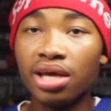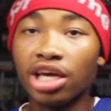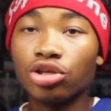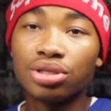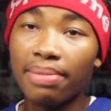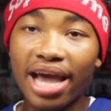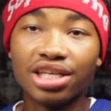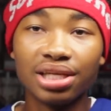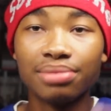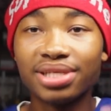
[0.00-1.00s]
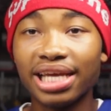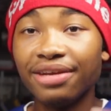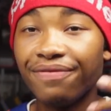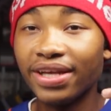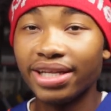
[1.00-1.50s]
get you some H&M
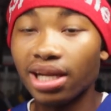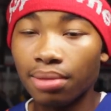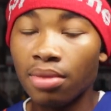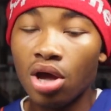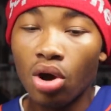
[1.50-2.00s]
skinny fit denim.